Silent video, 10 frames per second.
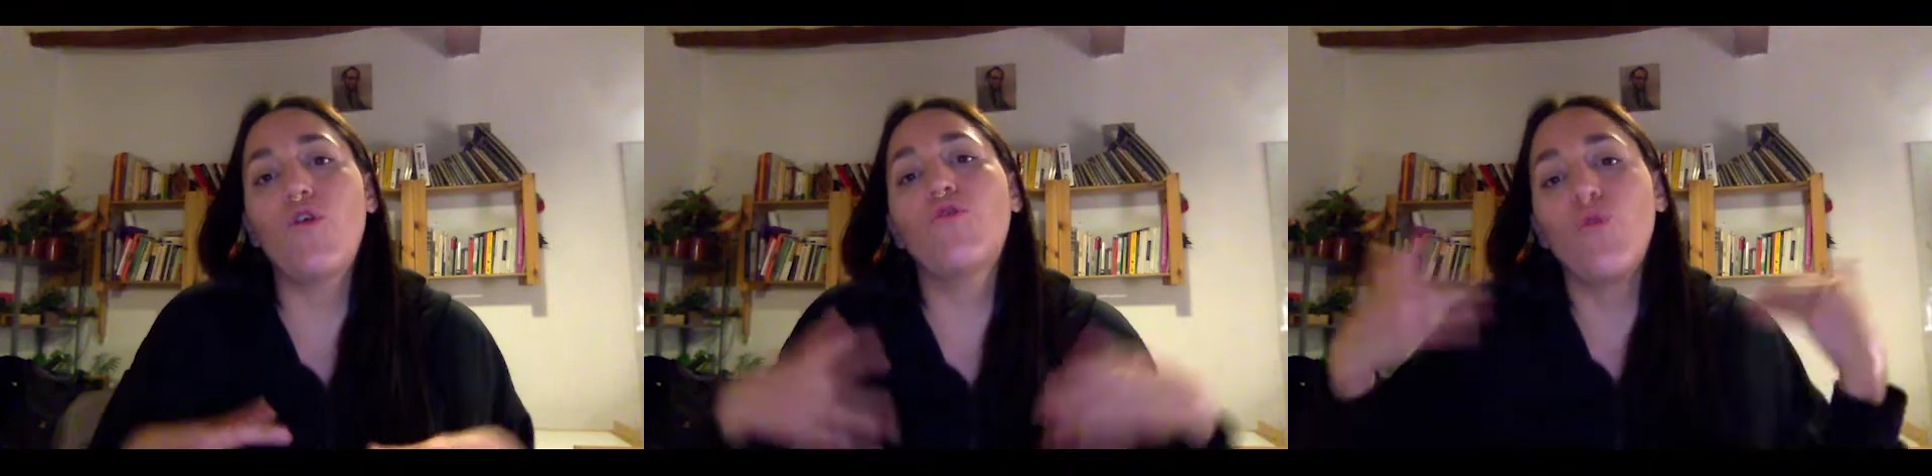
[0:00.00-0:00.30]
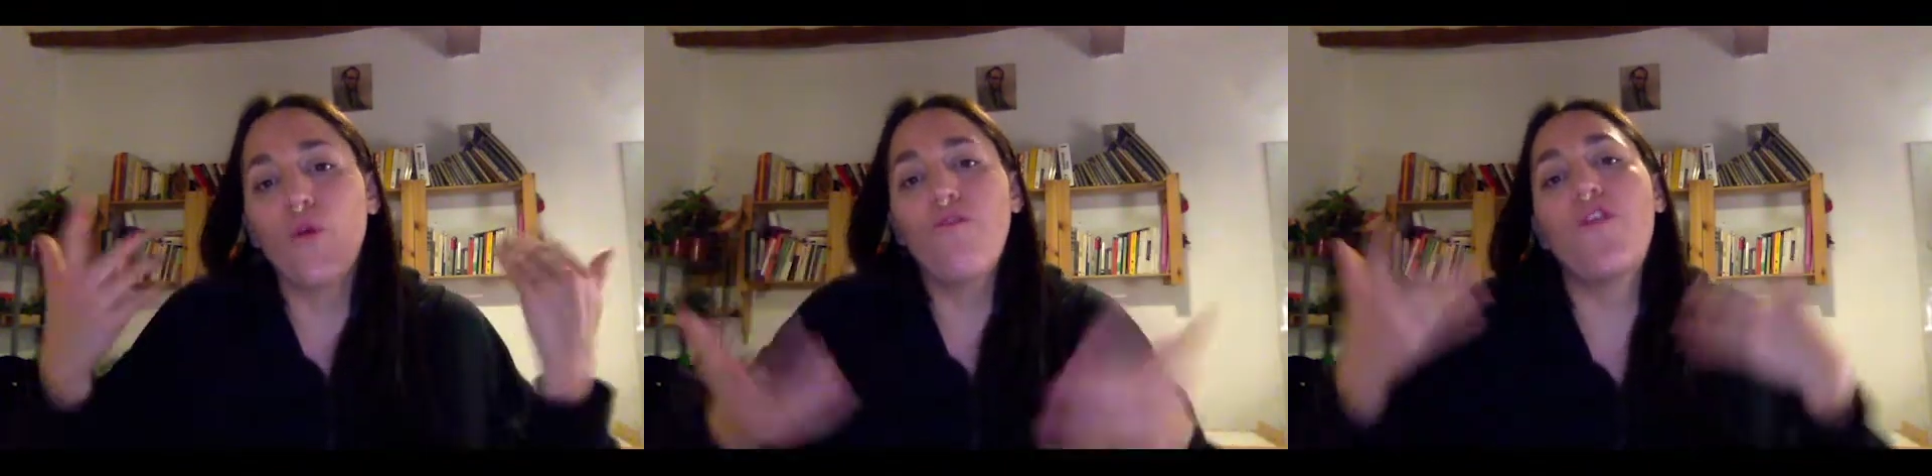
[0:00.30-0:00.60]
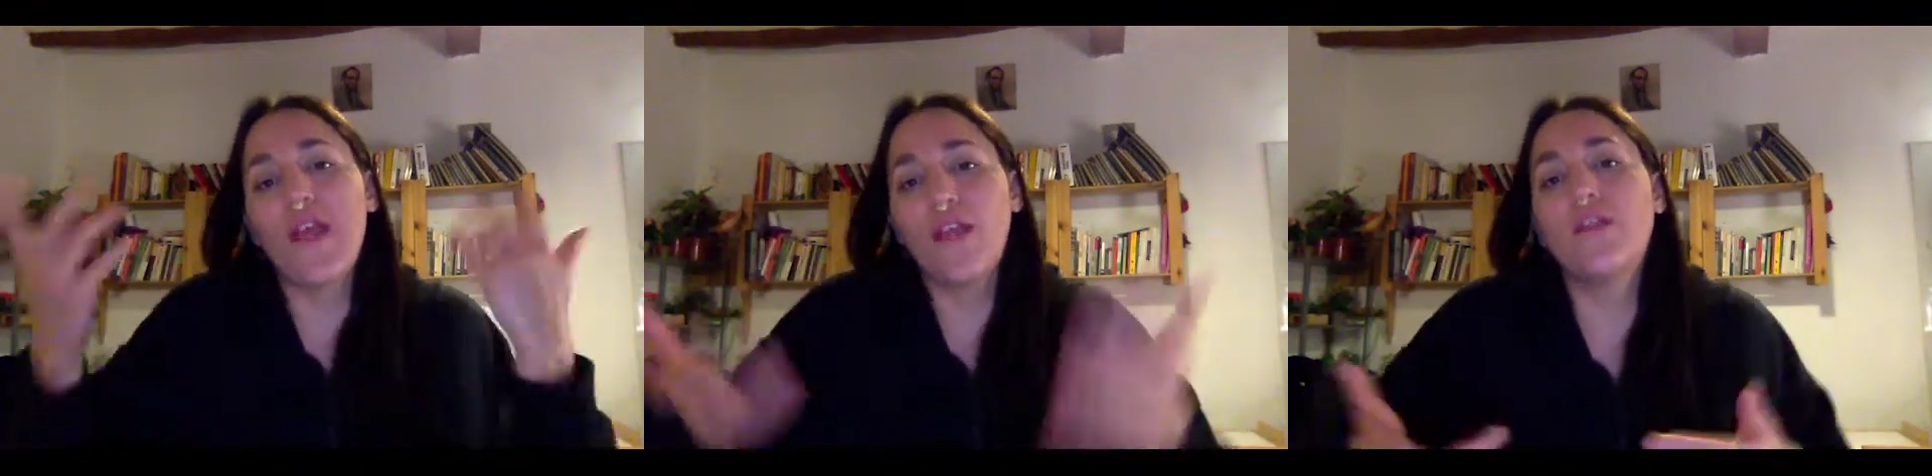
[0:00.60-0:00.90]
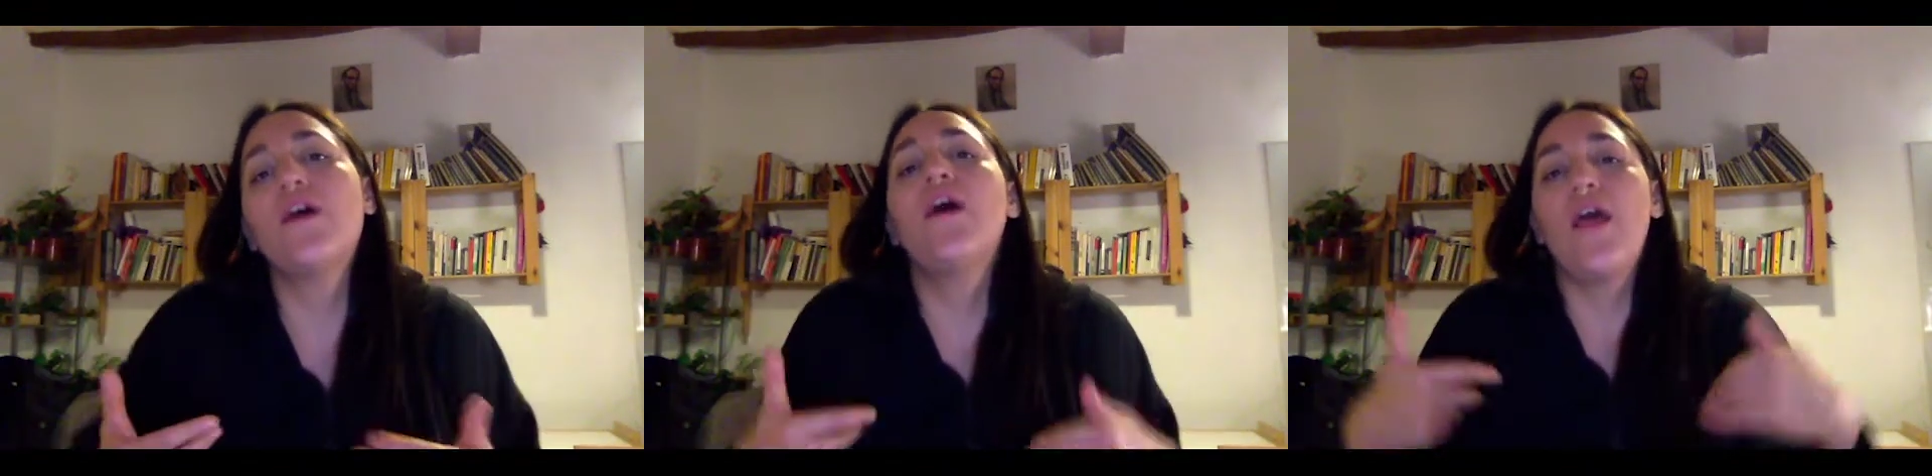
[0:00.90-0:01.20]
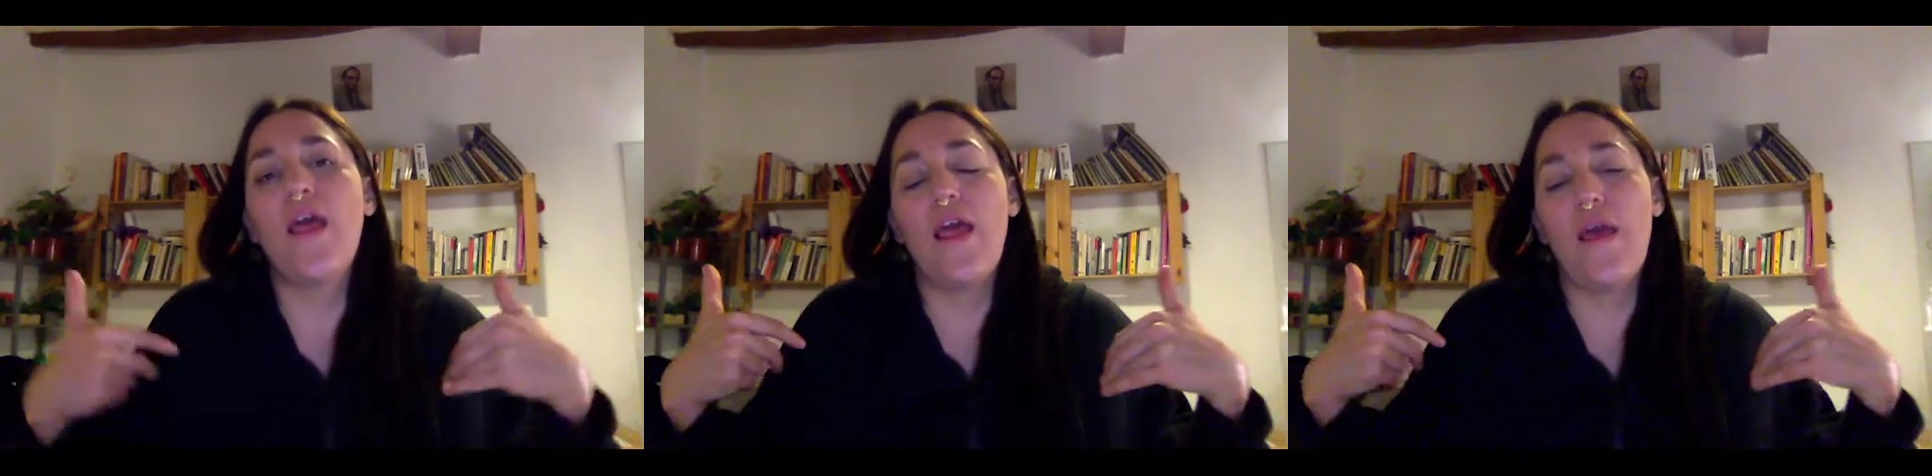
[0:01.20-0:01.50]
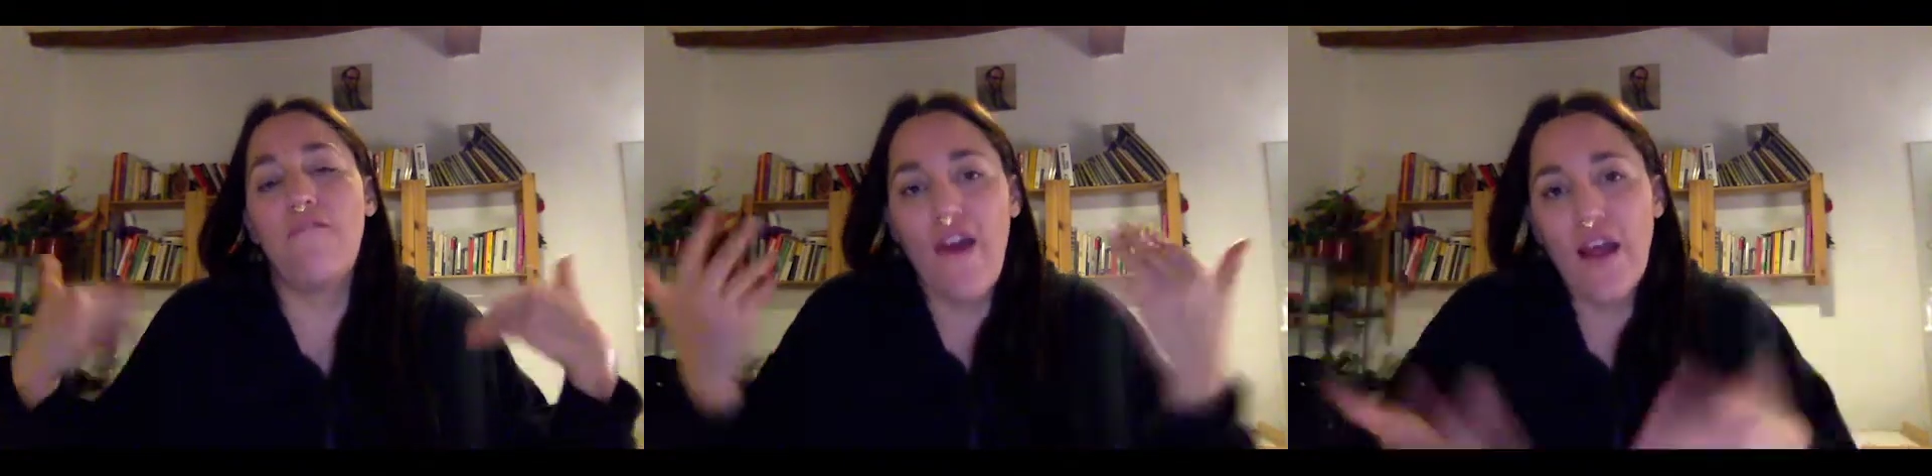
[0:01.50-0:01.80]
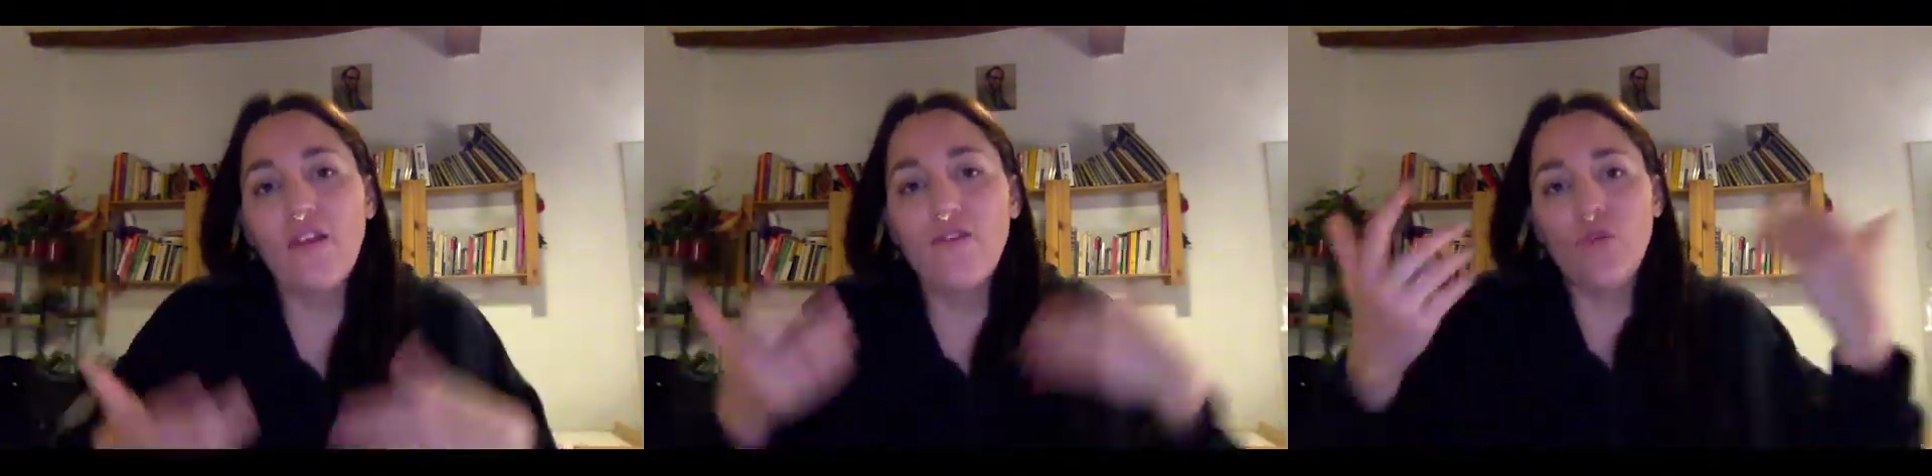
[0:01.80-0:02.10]
to inflict
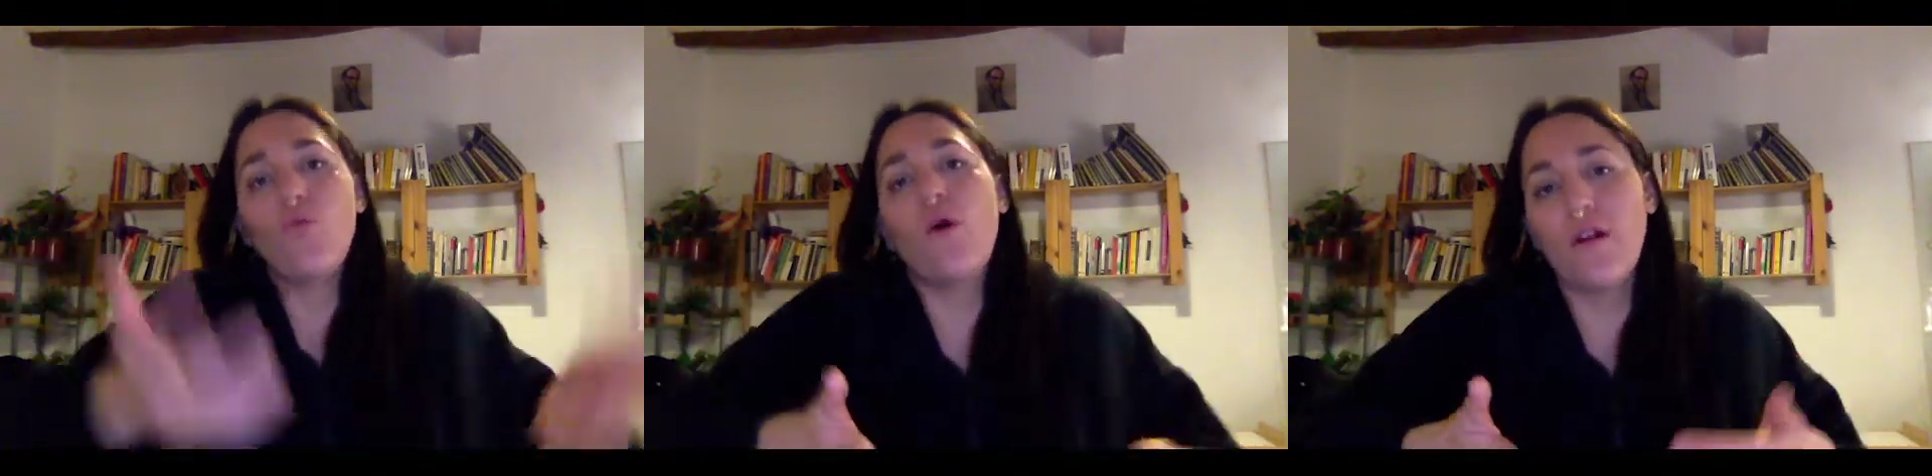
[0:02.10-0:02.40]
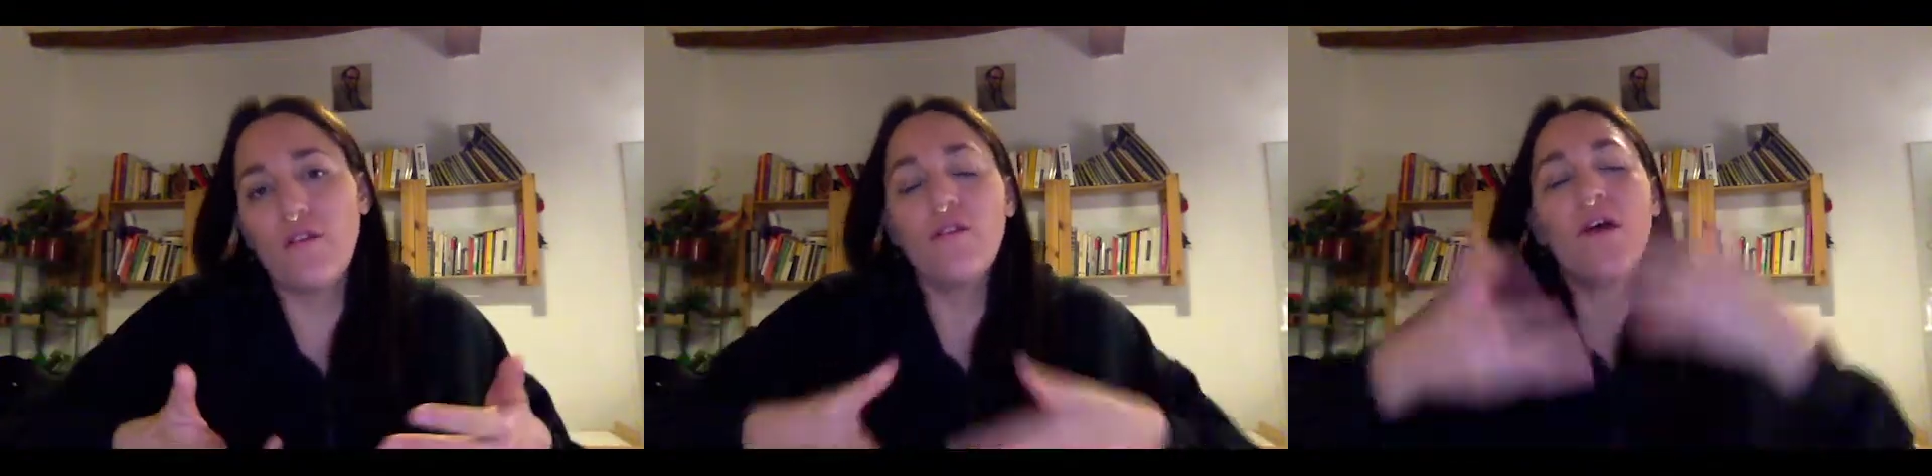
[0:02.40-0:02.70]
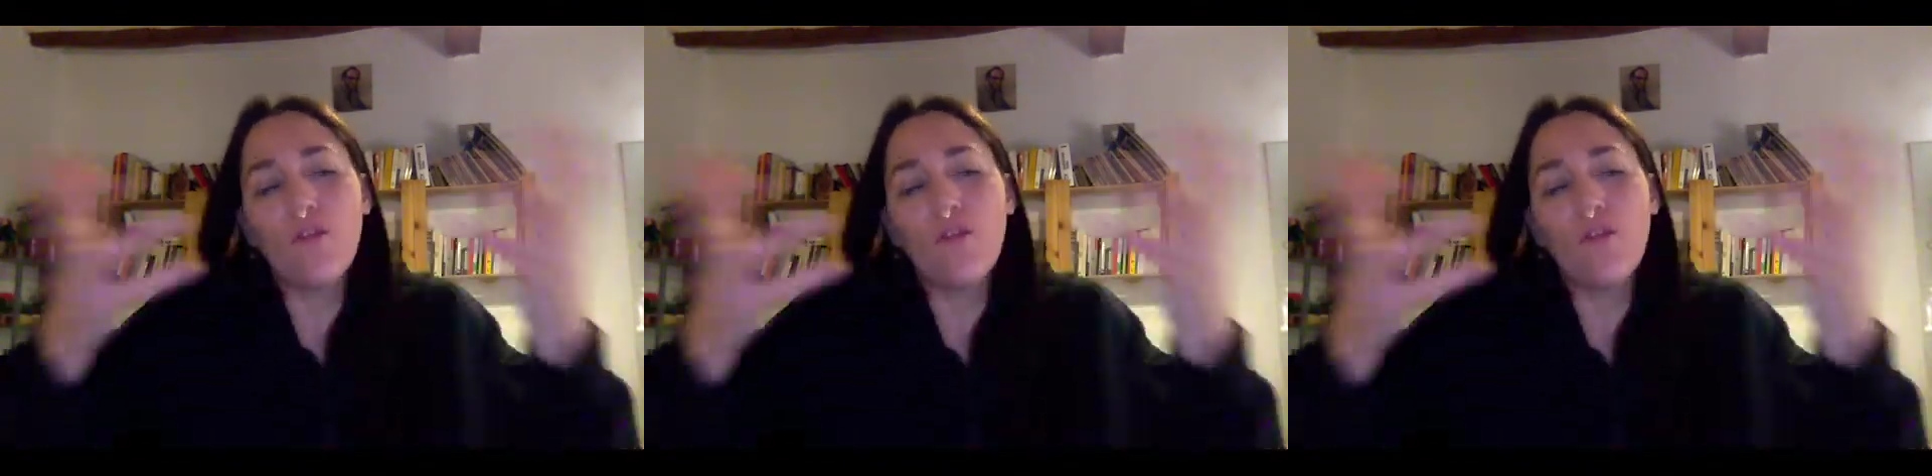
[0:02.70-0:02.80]
violence towards